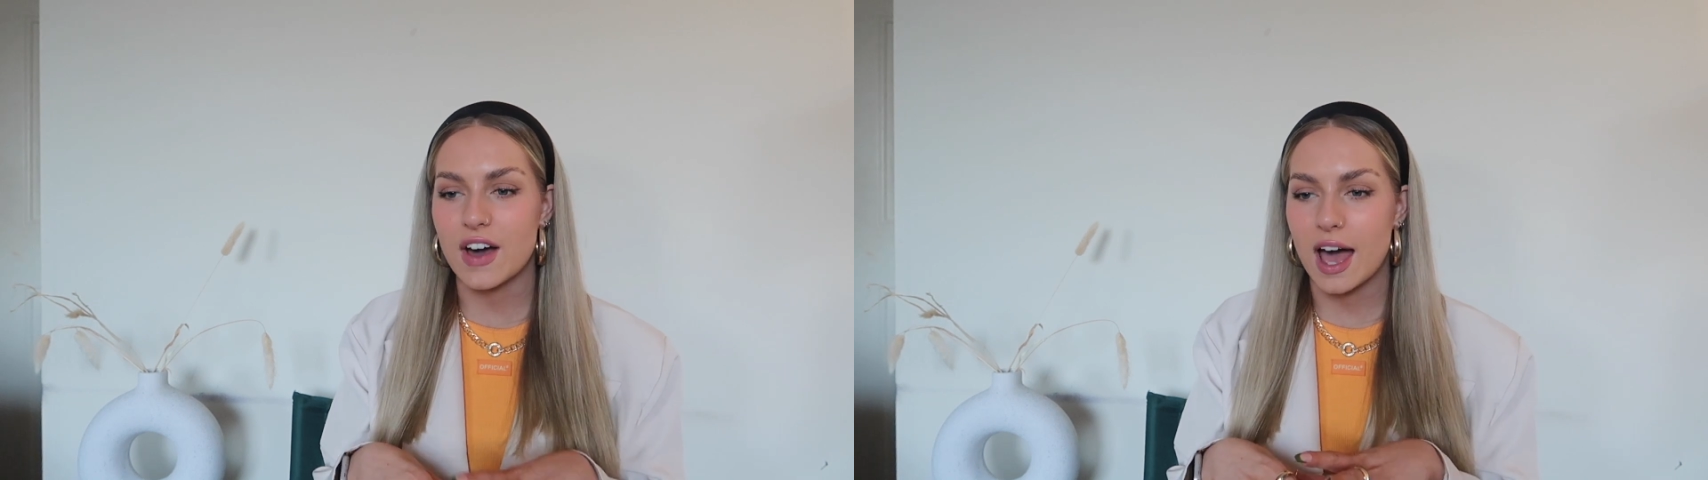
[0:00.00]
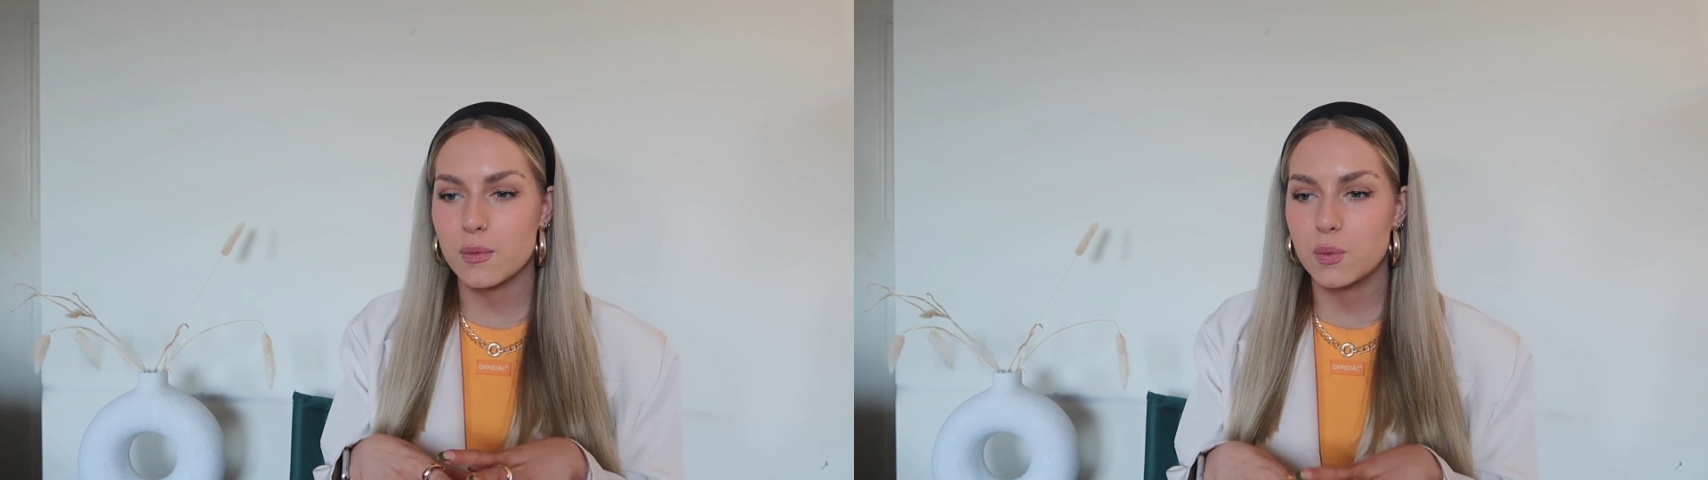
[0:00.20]

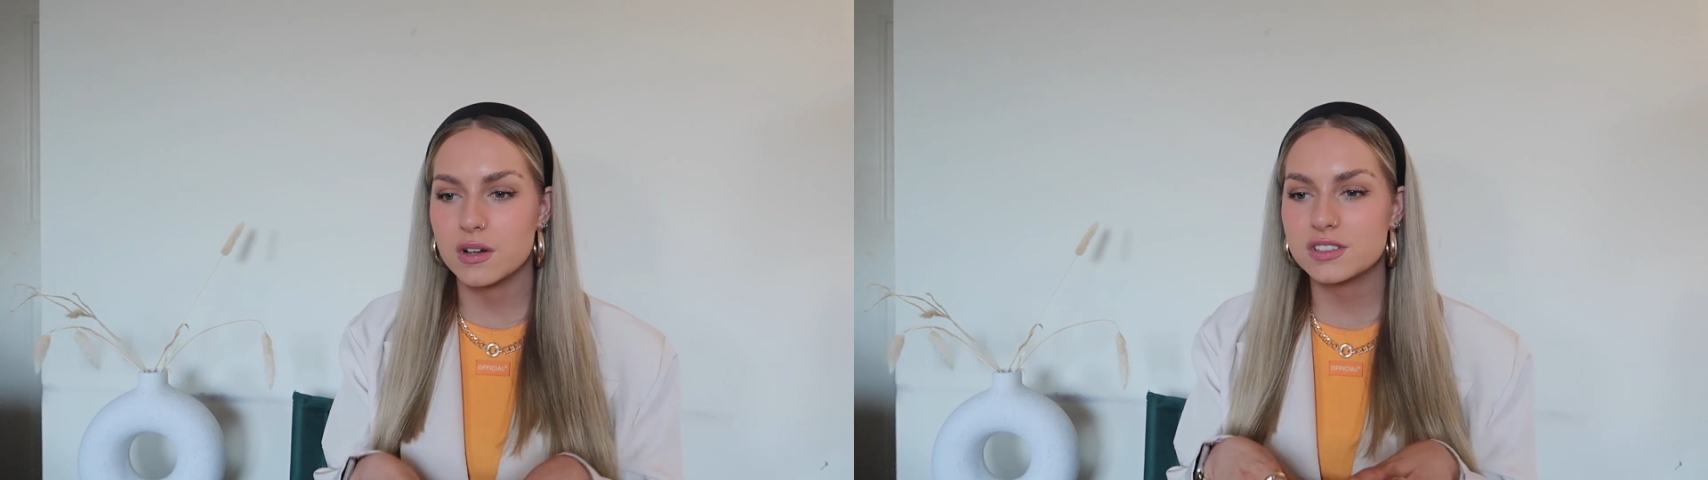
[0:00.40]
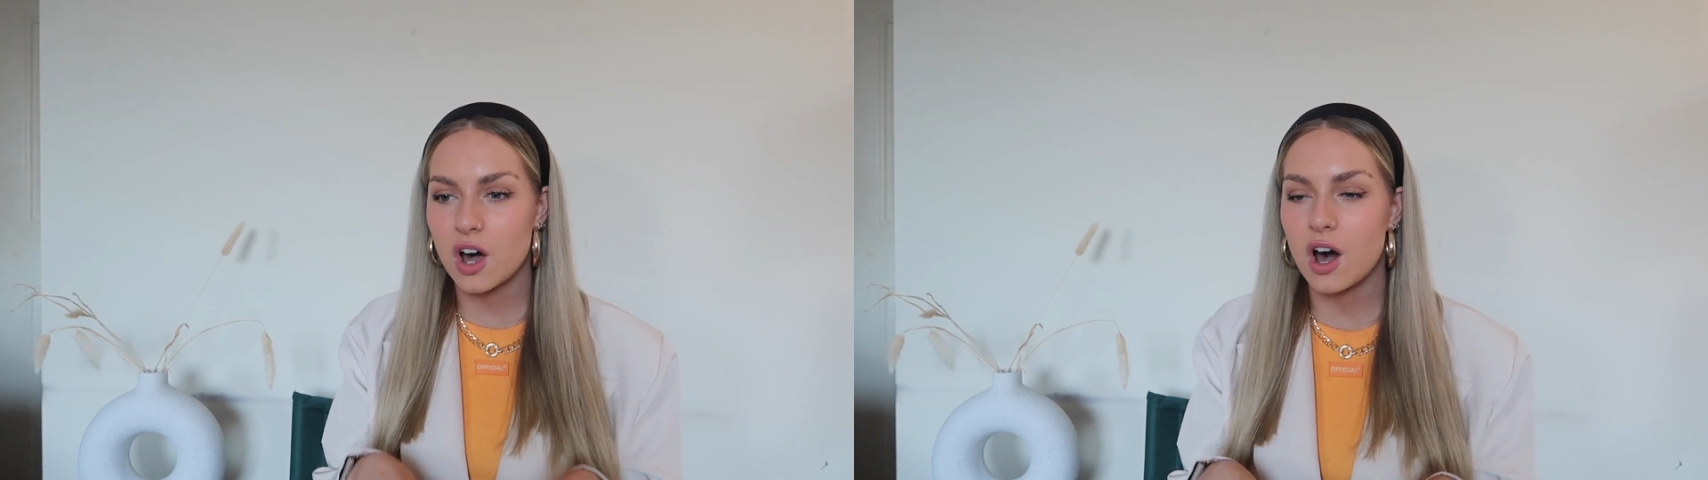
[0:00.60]
I
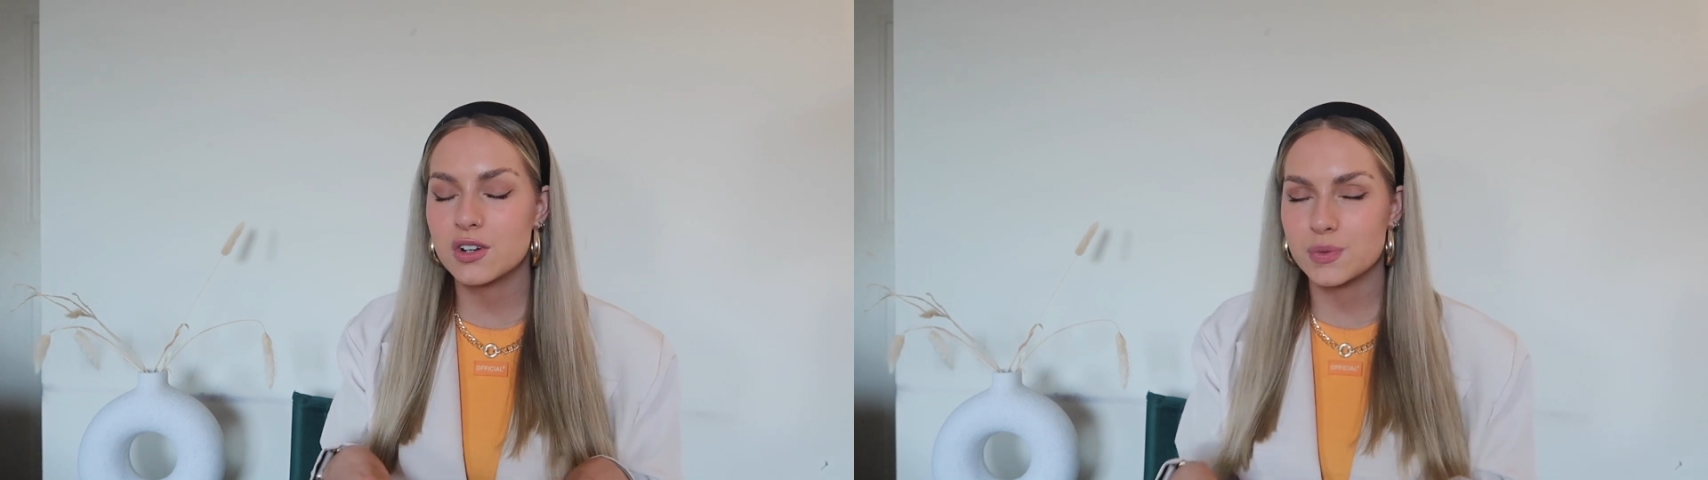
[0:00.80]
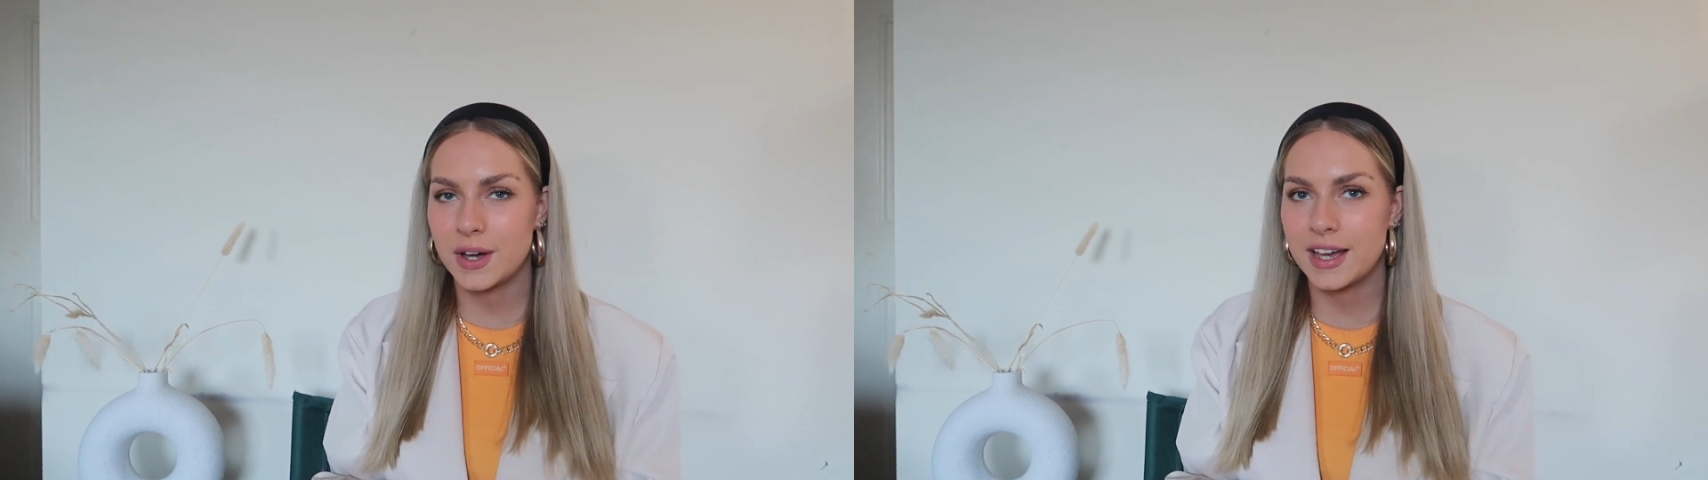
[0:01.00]
was
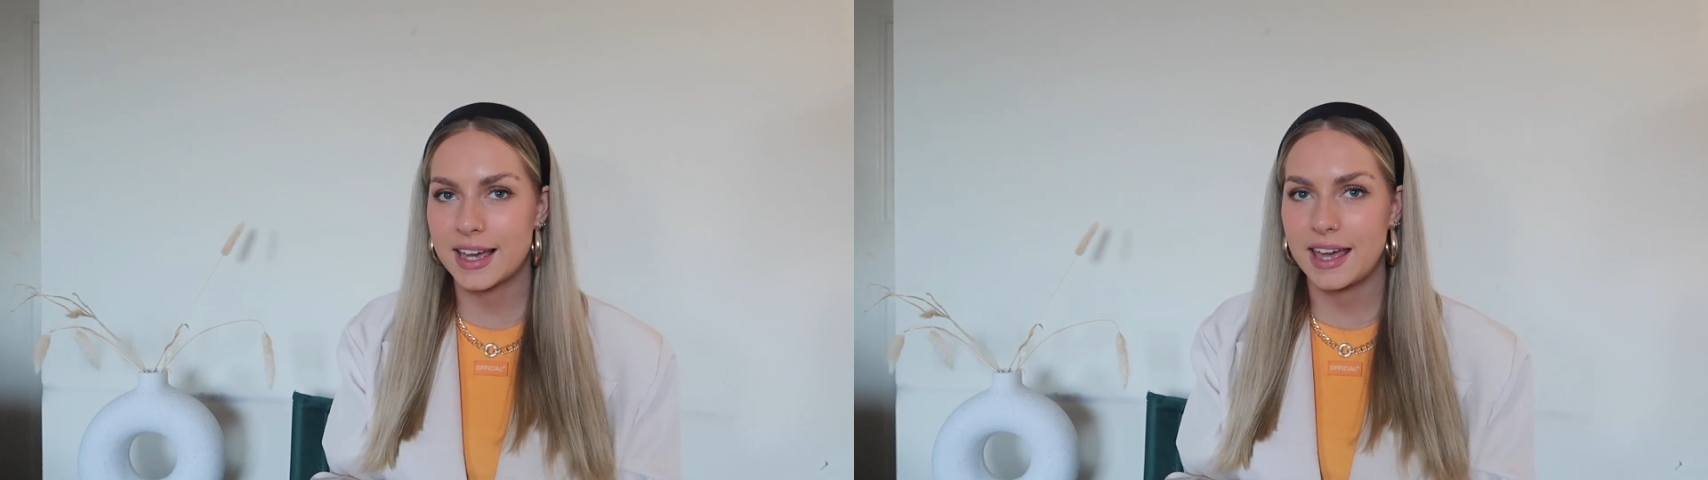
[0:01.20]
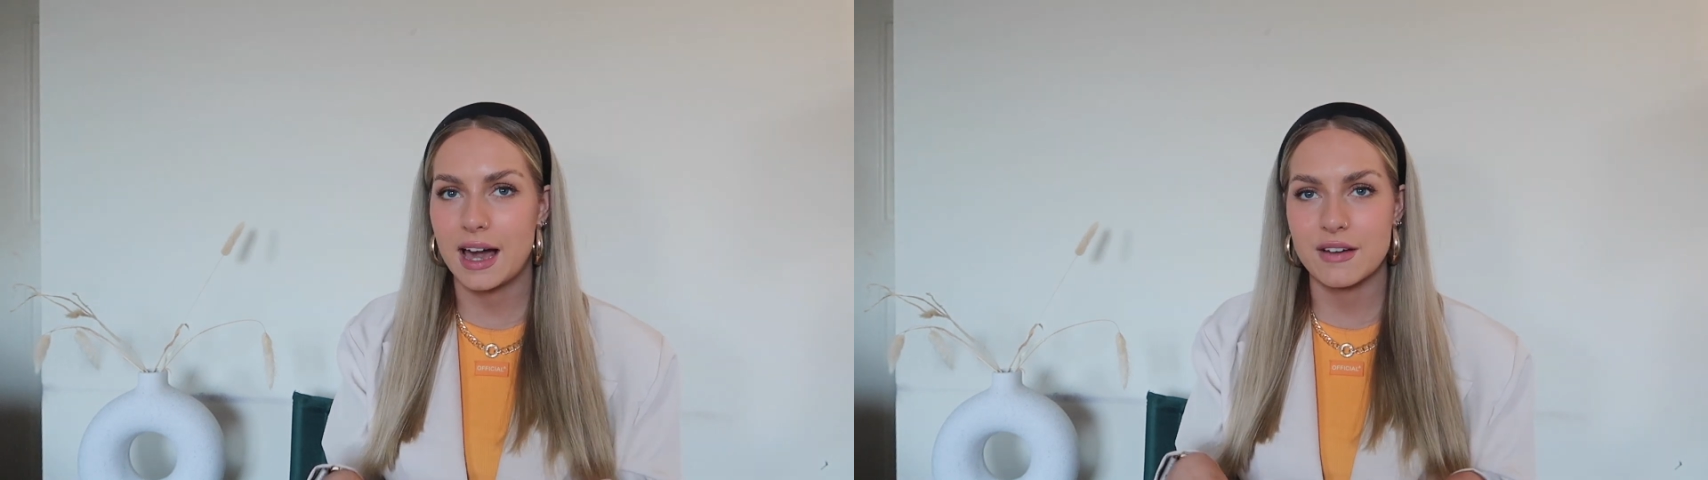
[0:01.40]
hardworking.